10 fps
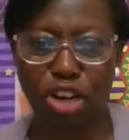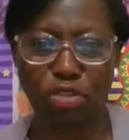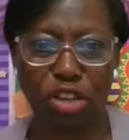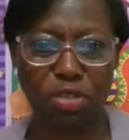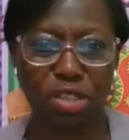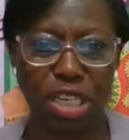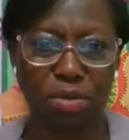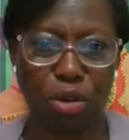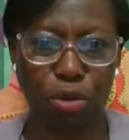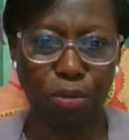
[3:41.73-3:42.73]
First, what's with
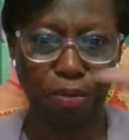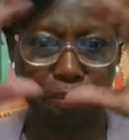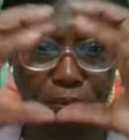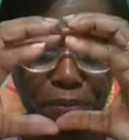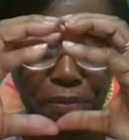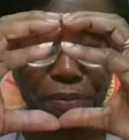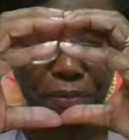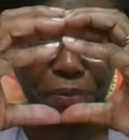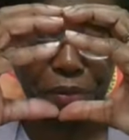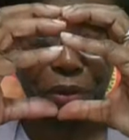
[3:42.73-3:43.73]
zero?
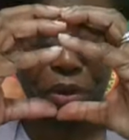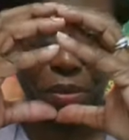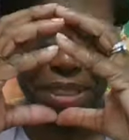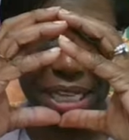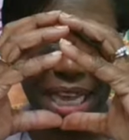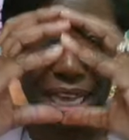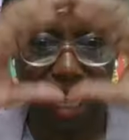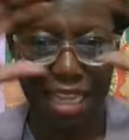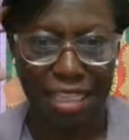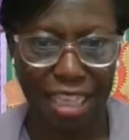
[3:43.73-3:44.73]
What do we say?
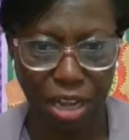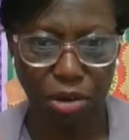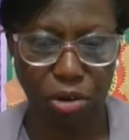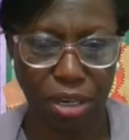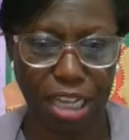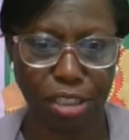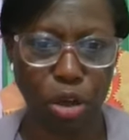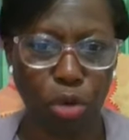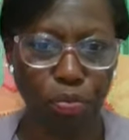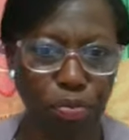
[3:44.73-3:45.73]
Cero. Let's
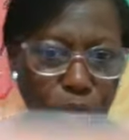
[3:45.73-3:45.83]
go.